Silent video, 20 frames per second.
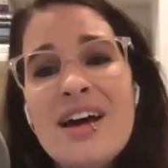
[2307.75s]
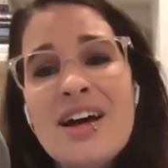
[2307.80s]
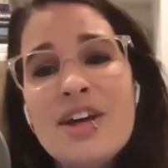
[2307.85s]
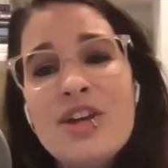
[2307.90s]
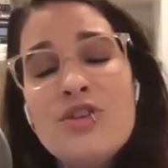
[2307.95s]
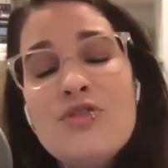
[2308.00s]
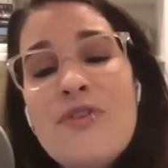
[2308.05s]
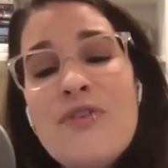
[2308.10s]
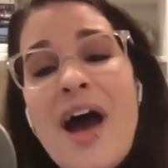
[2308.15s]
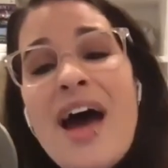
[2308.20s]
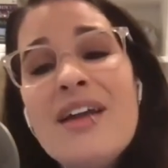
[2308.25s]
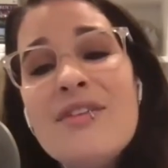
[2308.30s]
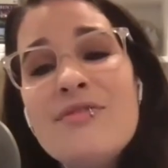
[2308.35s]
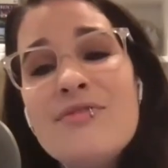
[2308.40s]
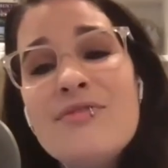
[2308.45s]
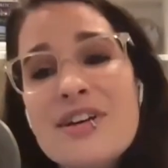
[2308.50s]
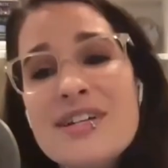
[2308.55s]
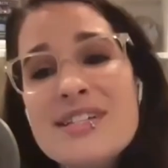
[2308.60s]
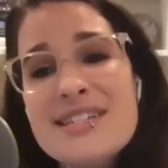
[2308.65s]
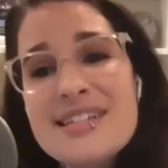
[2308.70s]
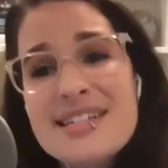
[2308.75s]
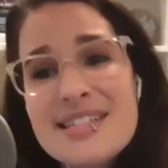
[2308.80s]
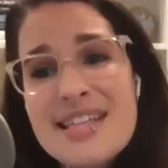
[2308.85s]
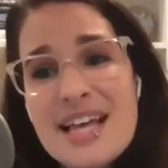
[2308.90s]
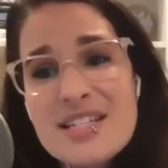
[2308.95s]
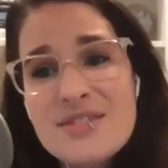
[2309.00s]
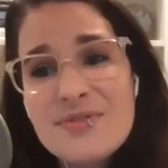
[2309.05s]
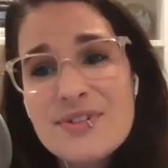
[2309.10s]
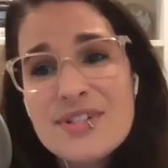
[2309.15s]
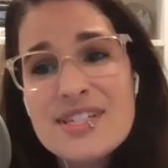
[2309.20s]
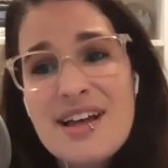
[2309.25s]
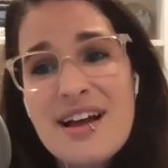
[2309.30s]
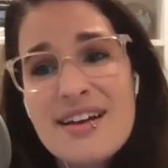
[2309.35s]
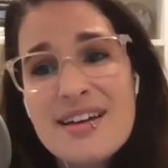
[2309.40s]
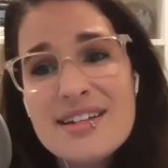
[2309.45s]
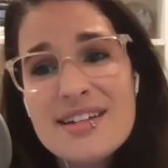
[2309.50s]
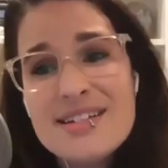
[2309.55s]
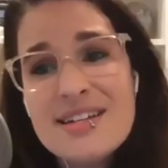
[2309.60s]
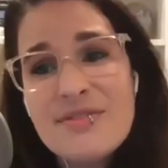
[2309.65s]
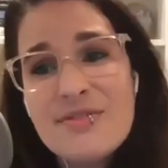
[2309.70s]
you've had a very successful
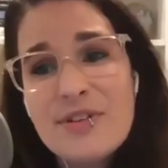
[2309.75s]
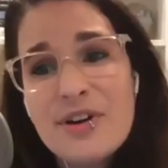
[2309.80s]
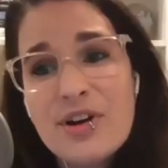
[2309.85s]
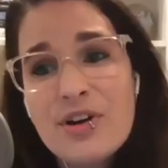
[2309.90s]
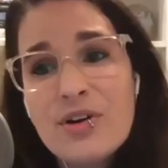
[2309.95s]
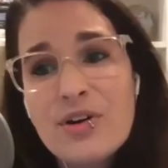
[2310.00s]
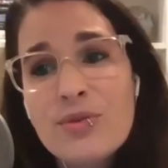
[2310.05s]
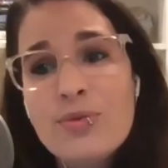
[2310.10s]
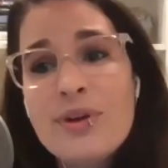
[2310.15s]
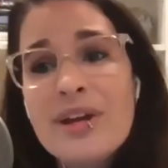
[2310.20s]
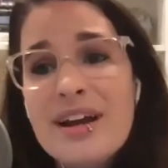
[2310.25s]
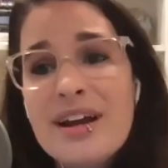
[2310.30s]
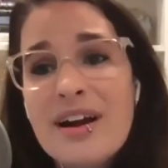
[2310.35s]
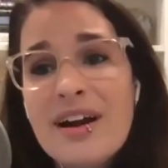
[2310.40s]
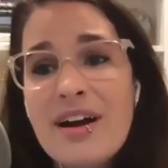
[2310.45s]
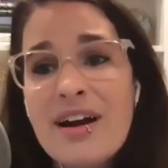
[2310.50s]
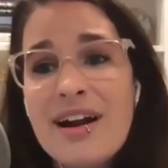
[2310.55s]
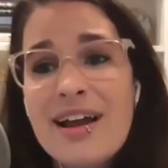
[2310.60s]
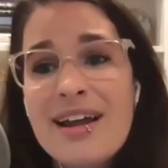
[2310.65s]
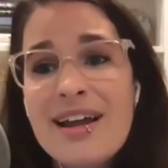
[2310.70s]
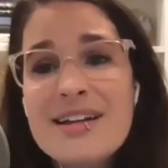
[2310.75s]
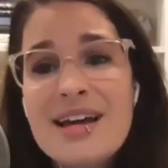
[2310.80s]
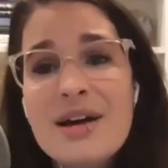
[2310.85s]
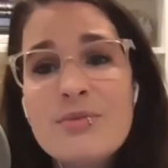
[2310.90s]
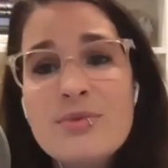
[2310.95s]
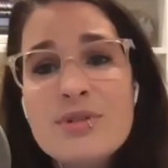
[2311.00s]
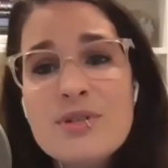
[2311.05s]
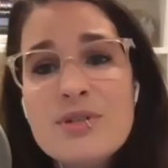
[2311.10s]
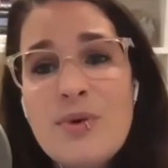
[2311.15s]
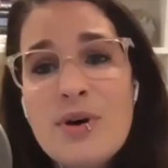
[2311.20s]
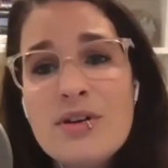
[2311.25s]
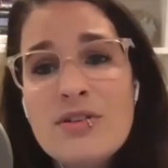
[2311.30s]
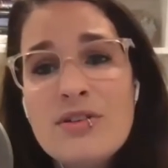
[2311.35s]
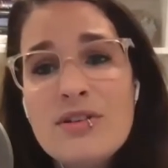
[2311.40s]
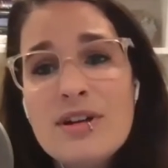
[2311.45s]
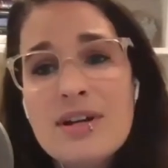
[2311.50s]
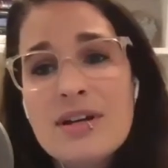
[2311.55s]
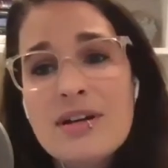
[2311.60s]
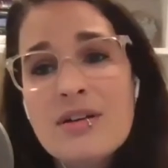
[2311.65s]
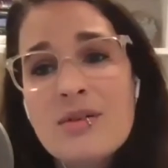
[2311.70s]
scientific career, and I was
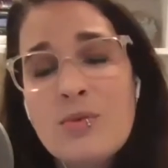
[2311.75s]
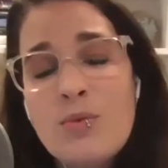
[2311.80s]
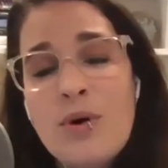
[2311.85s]
wondering,